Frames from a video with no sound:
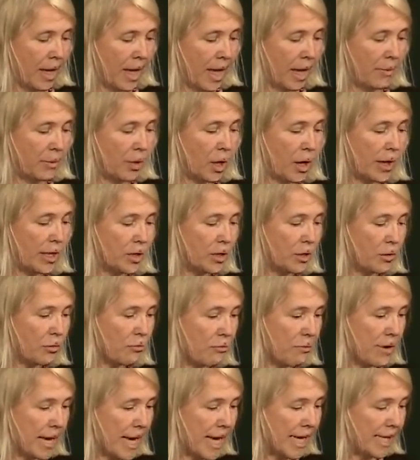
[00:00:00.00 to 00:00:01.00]
I'm going to
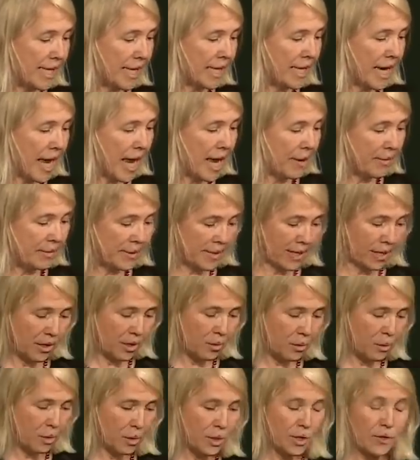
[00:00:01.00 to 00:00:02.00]
read the names in the
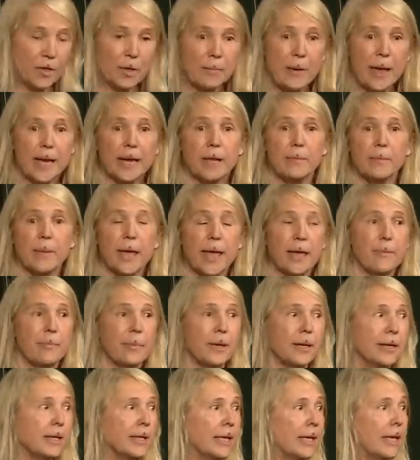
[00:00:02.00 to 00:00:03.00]
order of the ballot
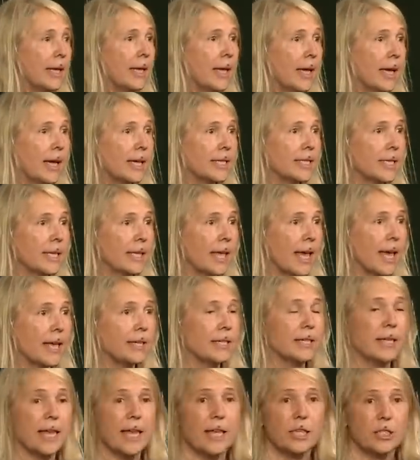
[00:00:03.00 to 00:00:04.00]
paper as the
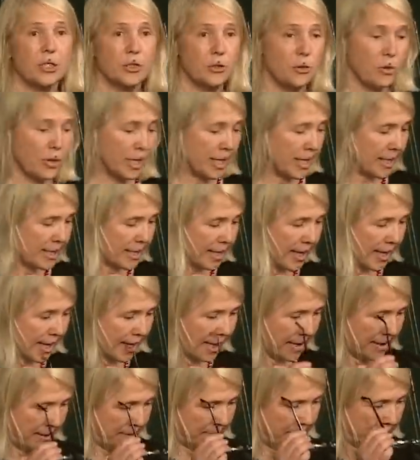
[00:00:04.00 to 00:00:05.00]
candidates join us here.